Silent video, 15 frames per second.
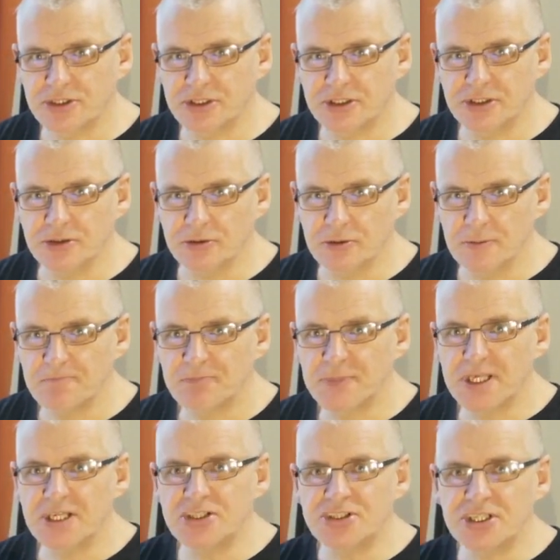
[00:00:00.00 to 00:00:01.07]
you to do
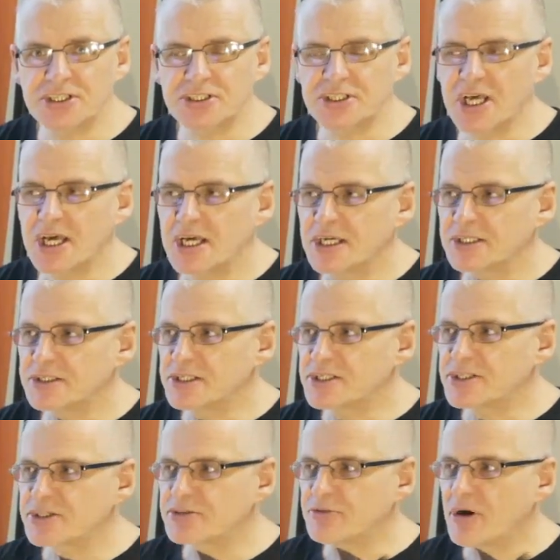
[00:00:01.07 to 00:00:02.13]
is just
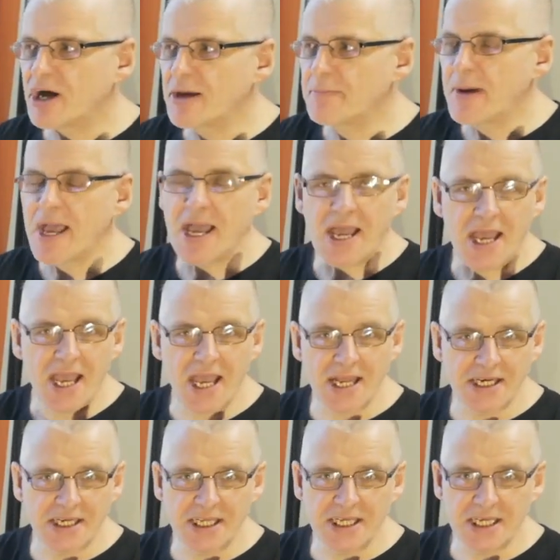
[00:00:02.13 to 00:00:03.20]
describe
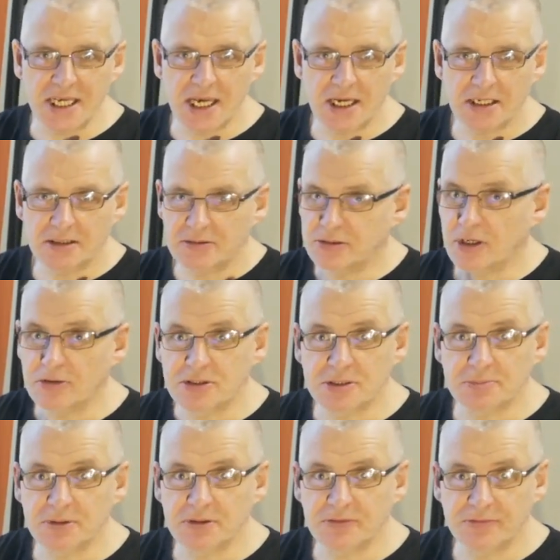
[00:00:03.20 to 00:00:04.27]
any
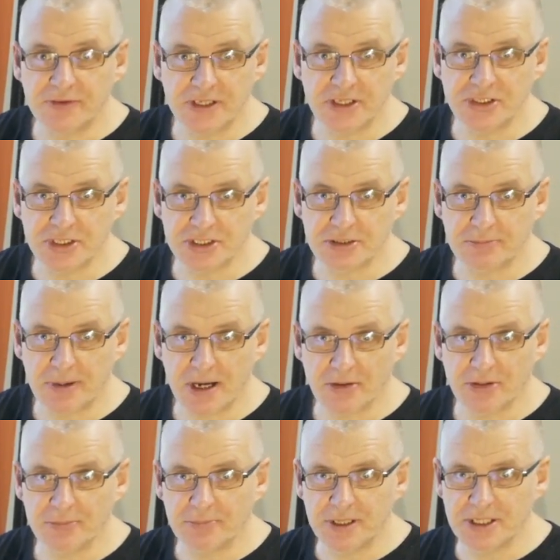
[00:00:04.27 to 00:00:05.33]
notable features about
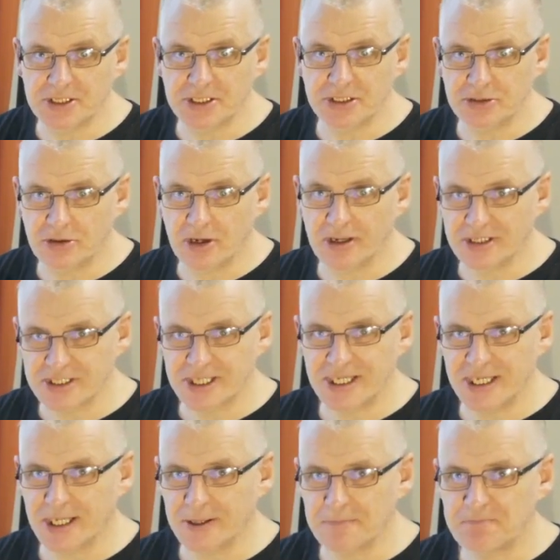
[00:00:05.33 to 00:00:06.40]
the piece that you're going to
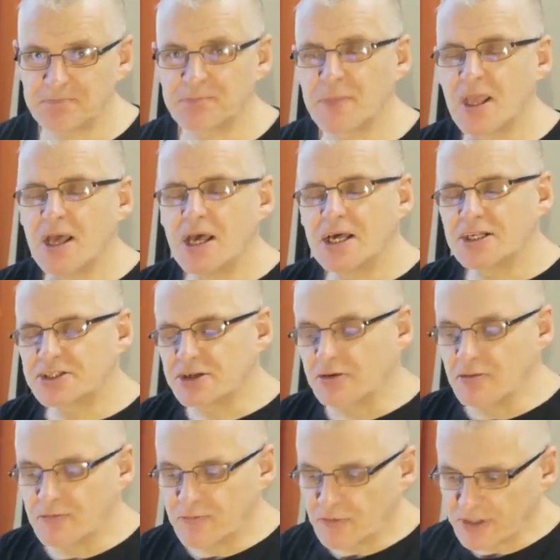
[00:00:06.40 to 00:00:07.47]
hear.
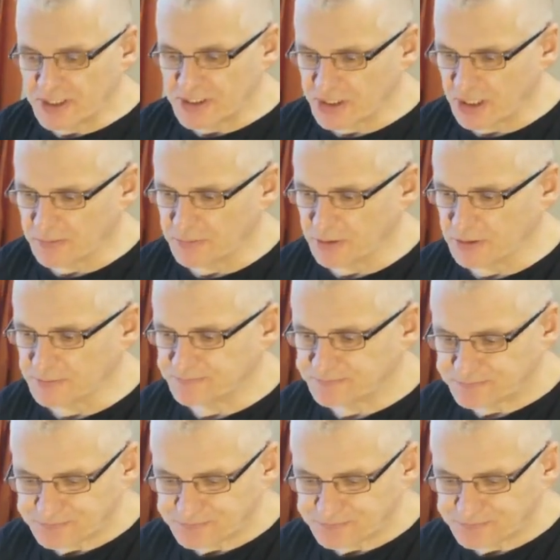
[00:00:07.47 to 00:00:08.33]
So, for example,